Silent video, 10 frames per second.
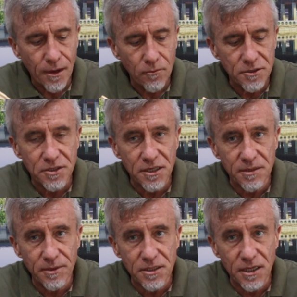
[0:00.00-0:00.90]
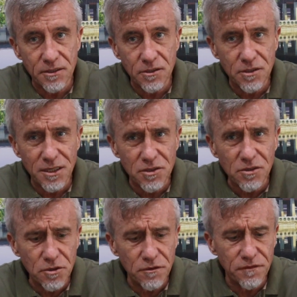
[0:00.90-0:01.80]
with sesame seeds. It's
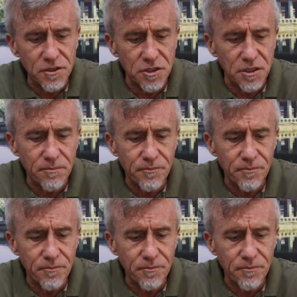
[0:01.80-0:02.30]
not too fishy.